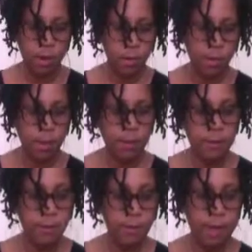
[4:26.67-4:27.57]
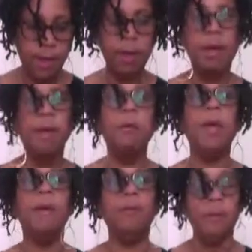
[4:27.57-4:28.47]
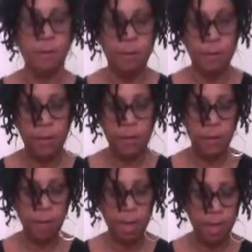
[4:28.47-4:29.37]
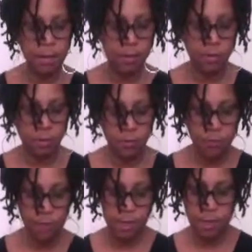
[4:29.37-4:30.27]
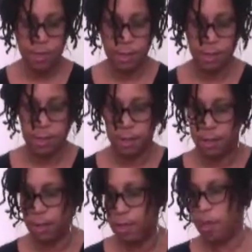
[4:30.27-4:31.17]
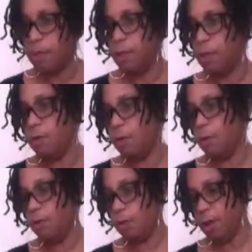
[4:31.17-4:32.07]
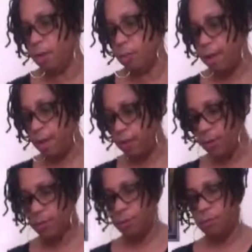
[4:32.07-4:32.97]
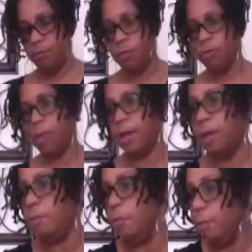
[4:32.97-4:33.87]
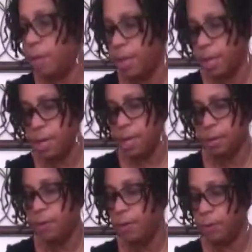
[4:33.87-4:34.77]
in our luggage and end up having to pay additional fees. So here I've got a blouse, and I've rolled that up and put that in there.